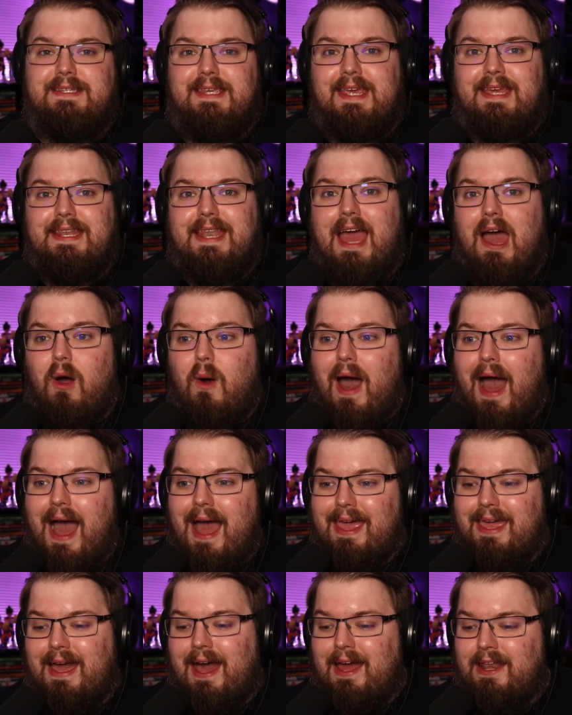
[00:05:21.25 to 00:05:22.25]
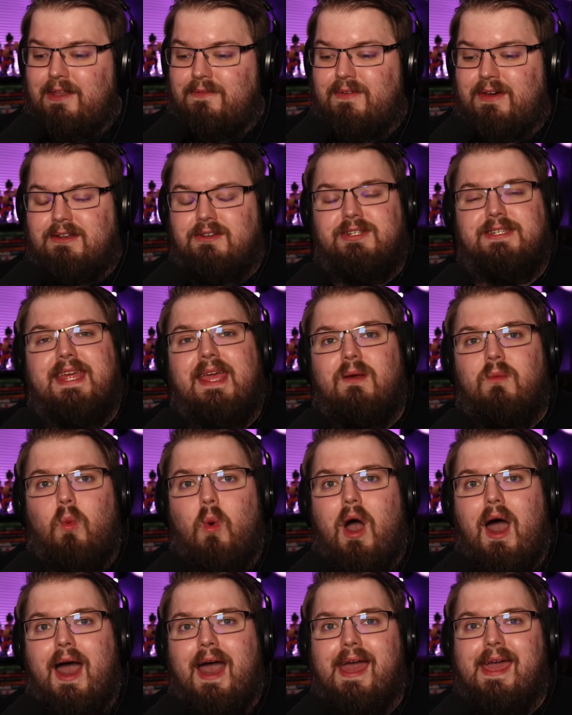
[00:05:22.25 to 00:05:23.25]
Now, I kind of understand
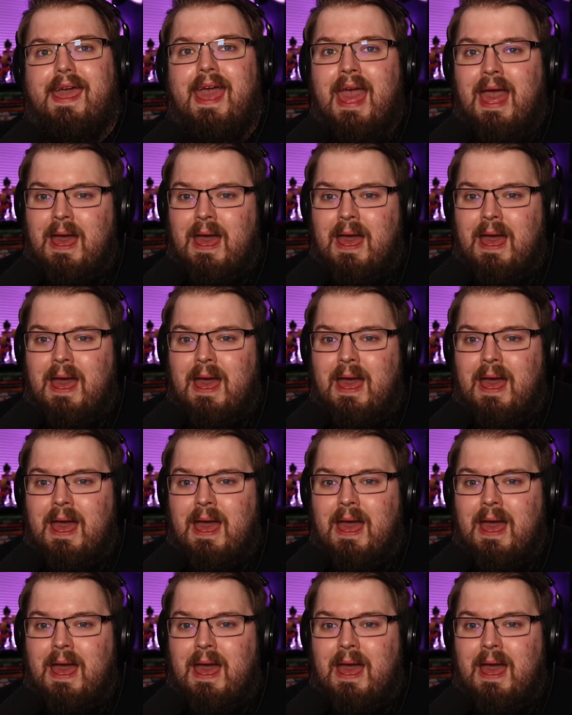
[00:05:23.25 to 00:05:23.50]
why,